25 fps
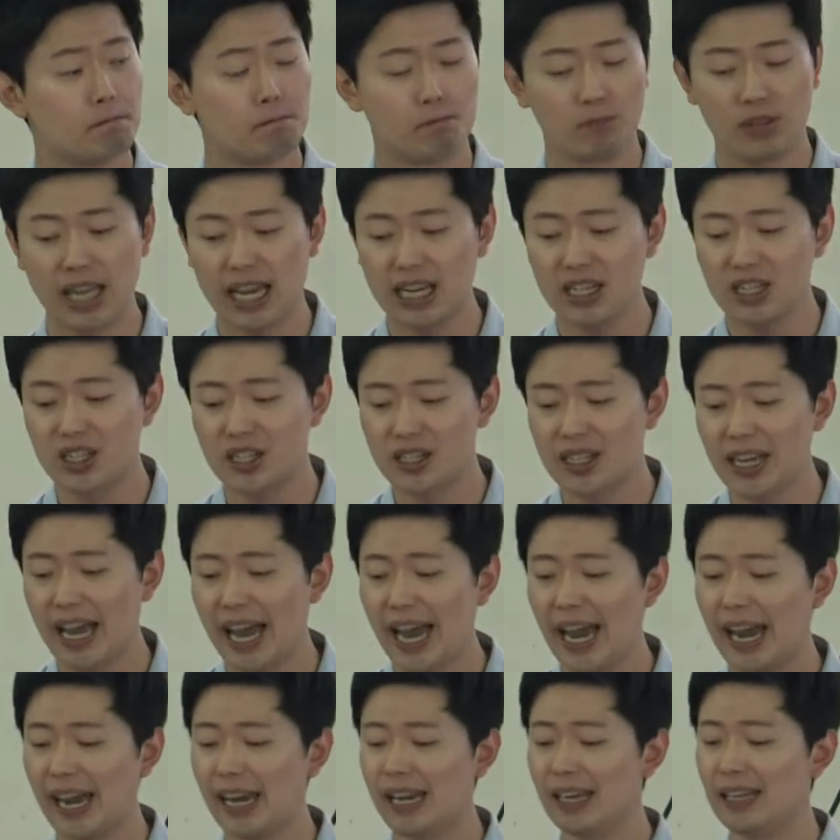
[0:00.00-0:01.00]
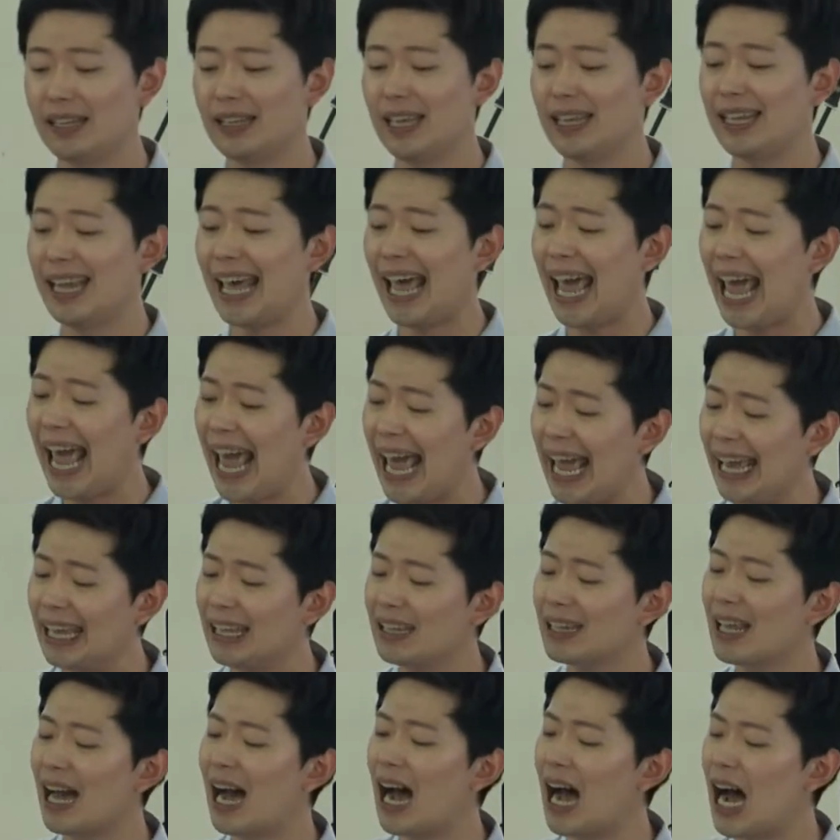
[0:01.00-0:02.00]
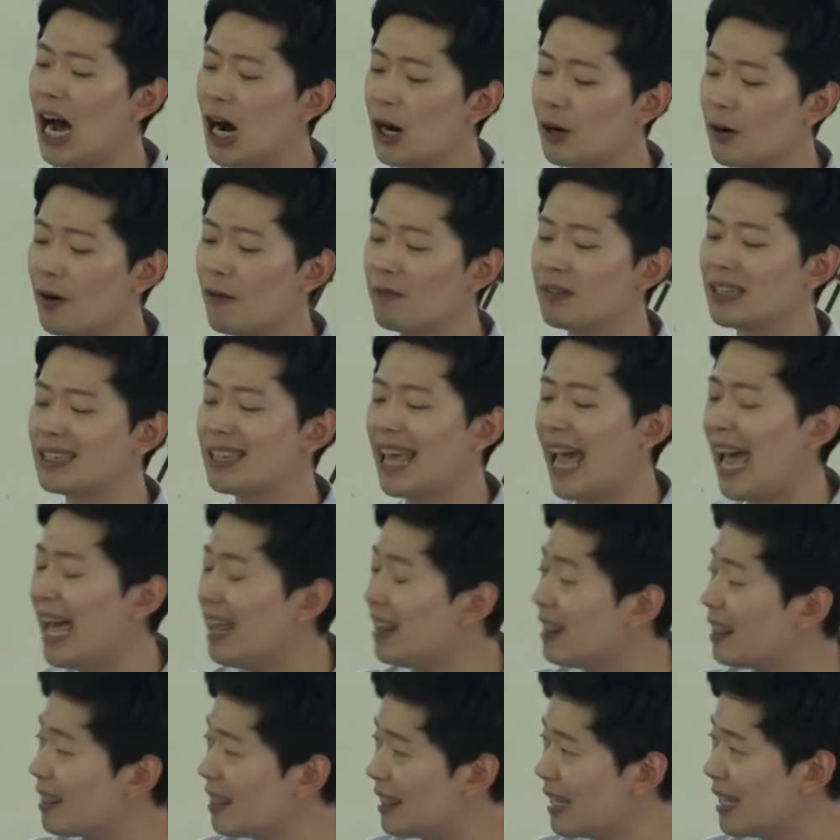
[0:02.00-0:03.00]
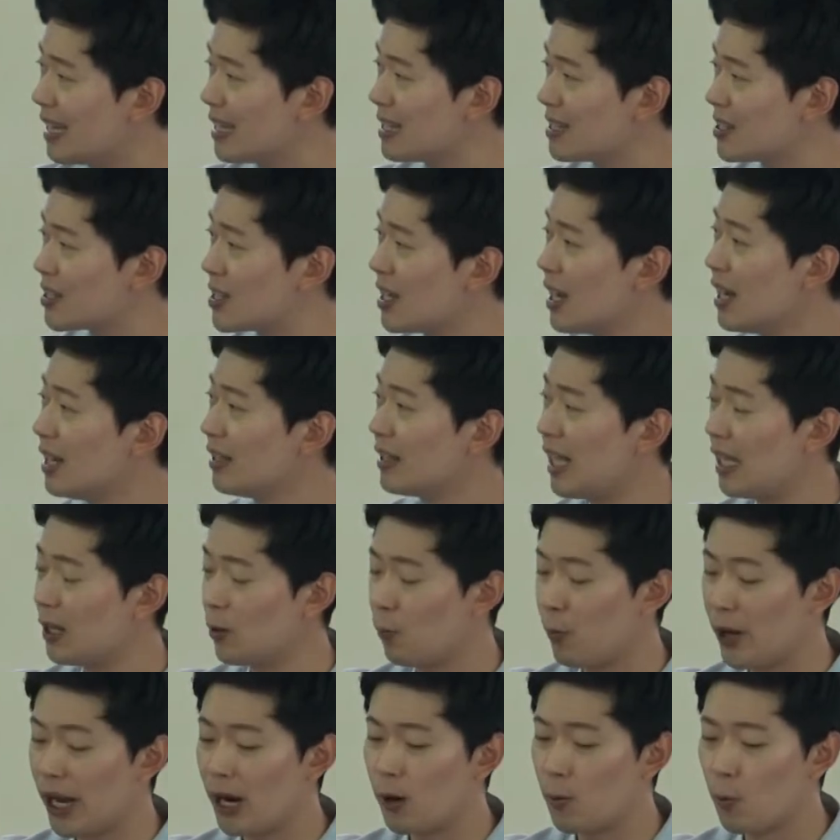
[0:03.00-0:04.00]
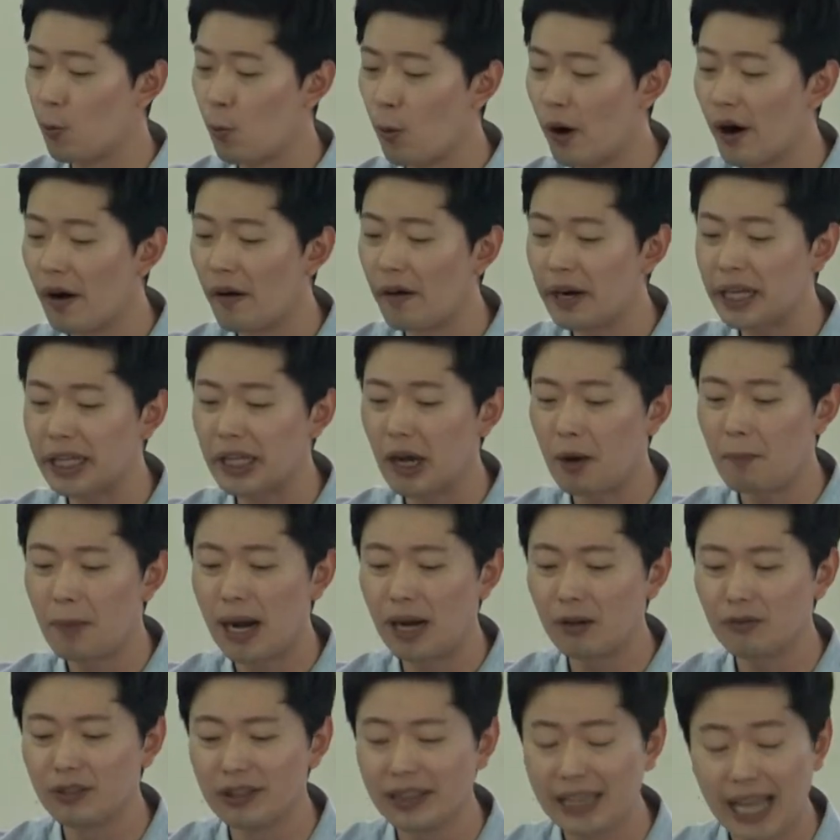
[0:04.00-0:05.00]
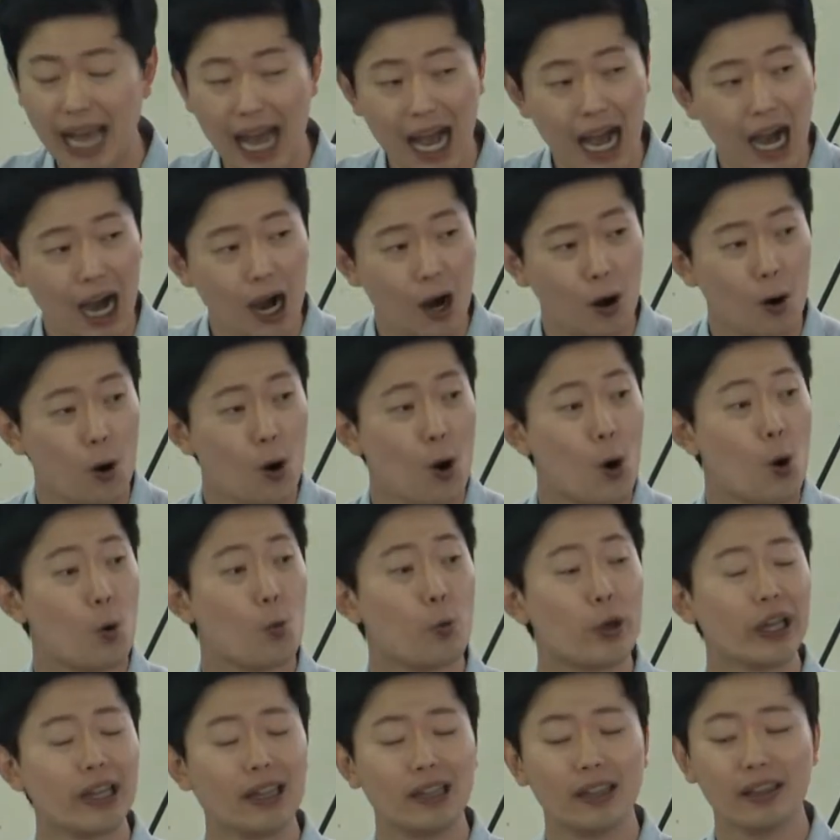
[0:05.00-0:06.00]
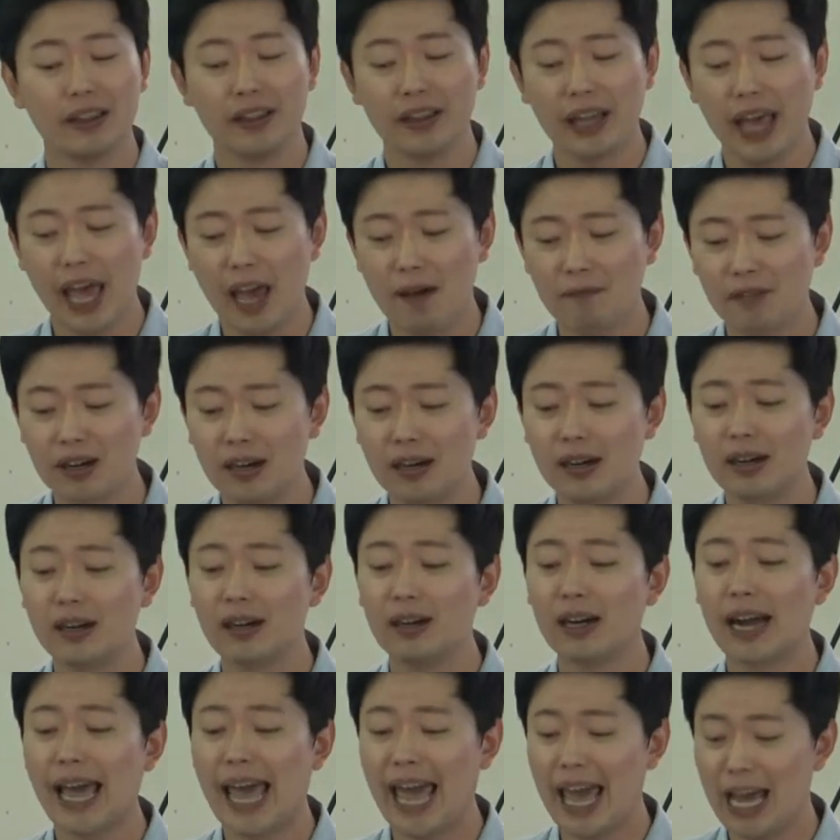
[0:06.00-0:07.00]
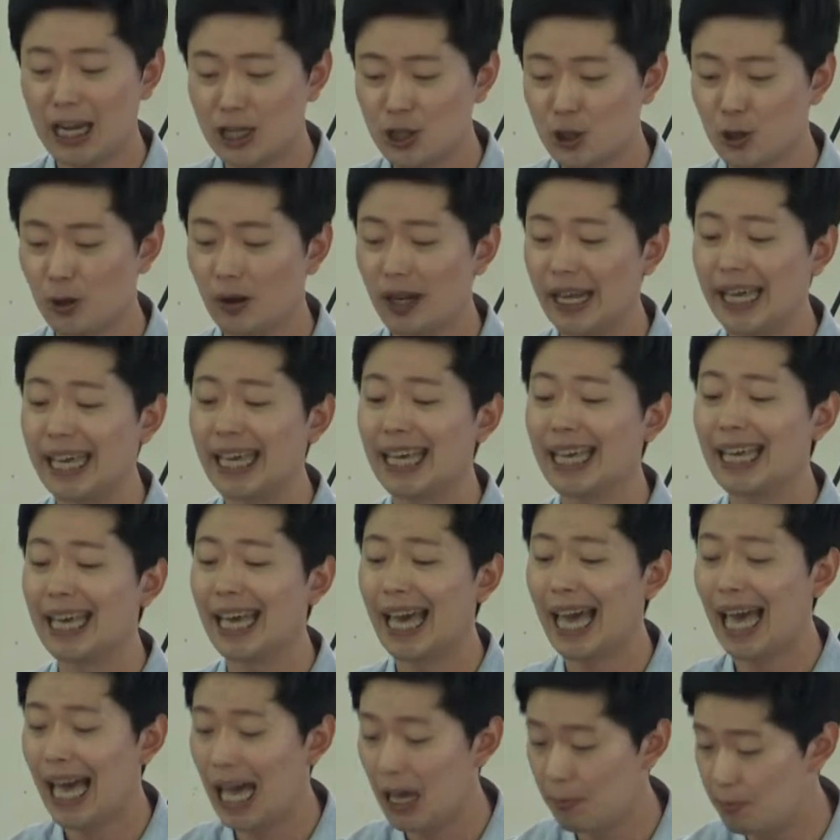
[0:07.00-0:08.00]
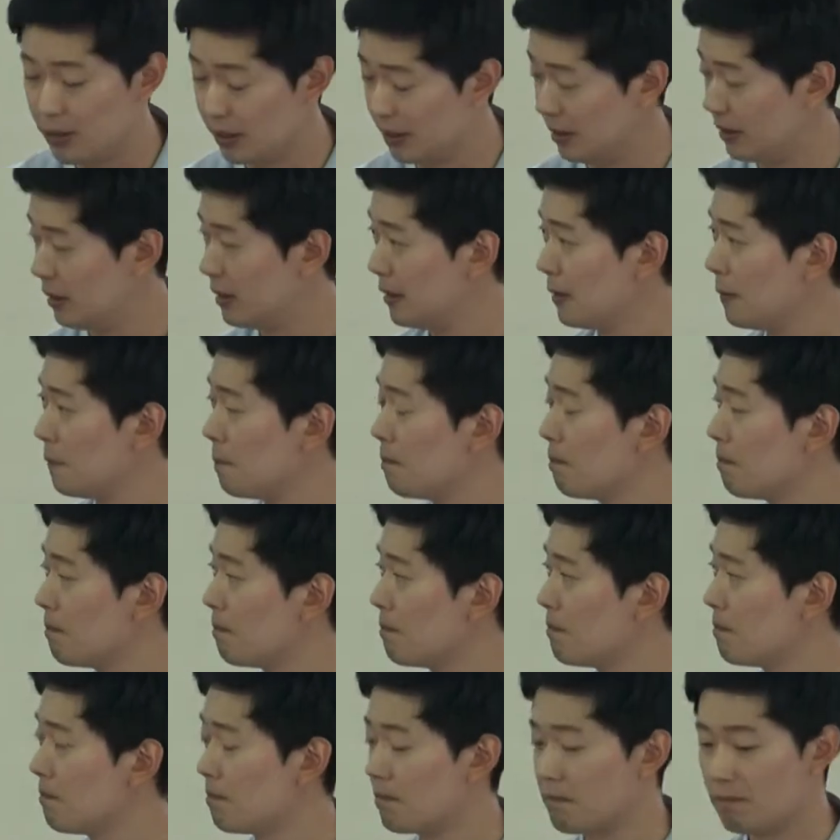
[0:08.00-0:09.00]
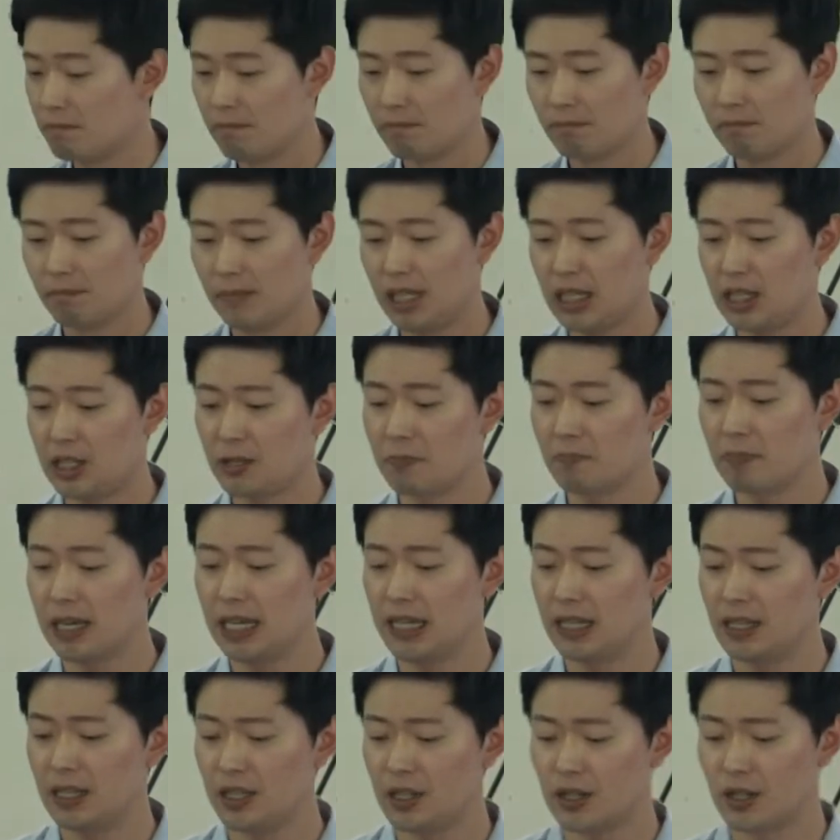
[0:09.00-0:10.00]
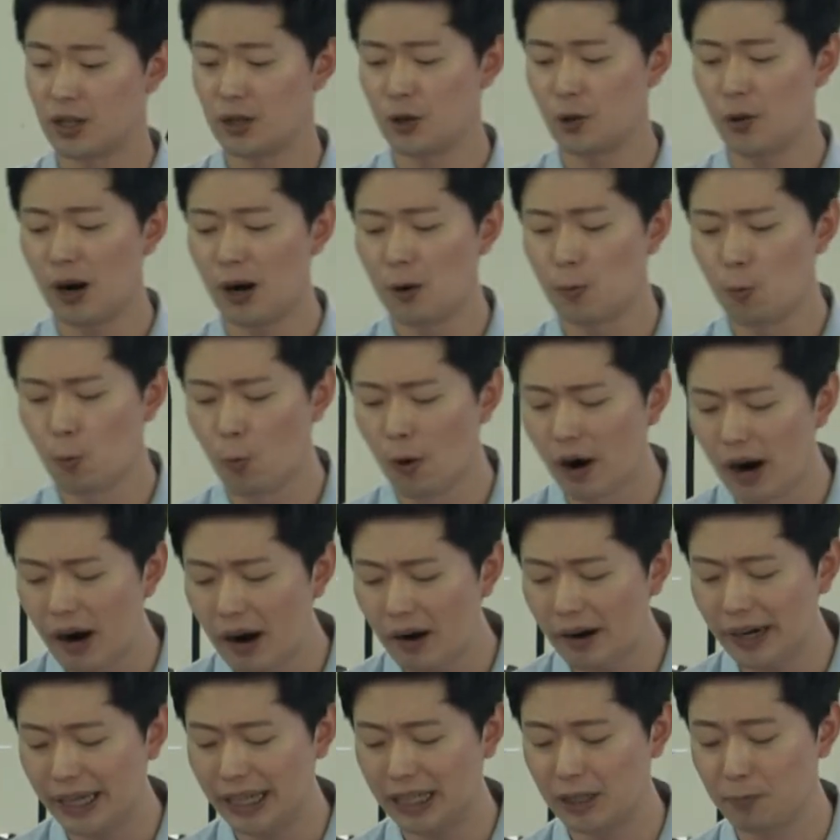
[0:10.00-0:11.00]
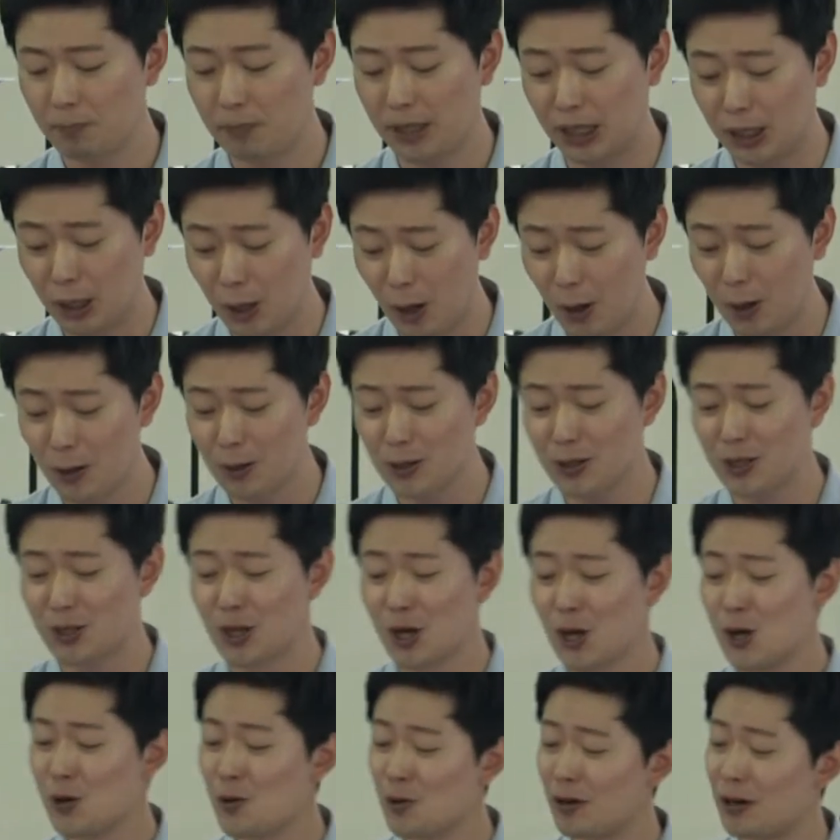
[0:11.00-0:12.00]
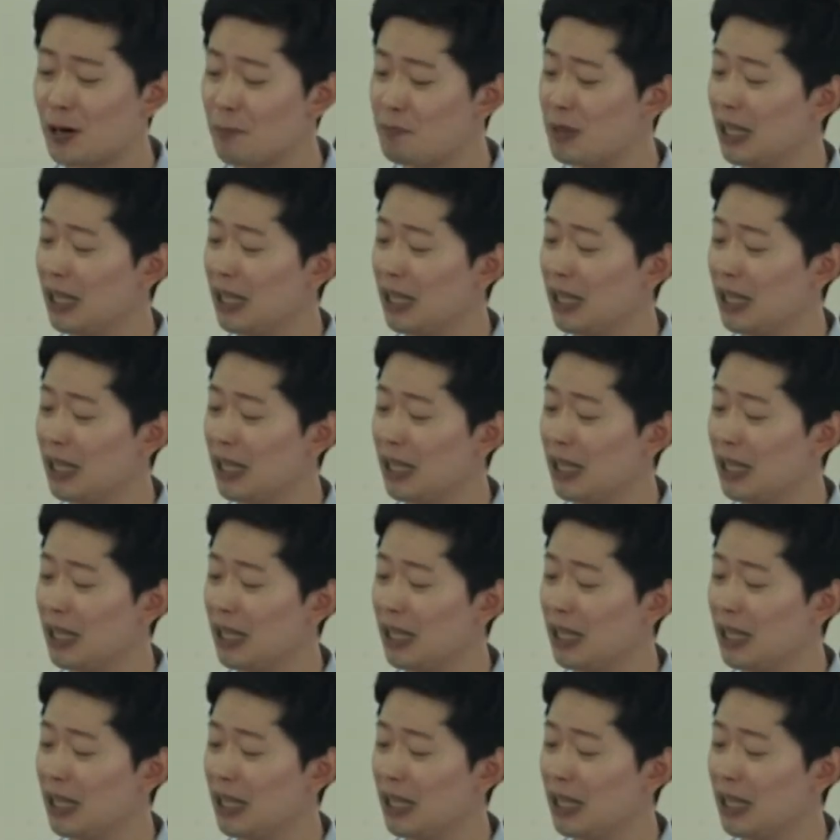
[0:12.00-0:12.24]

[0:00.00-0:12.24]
They say that 8 out of 10 things that we are worried about now will never actually happen. This means you're worried because you're a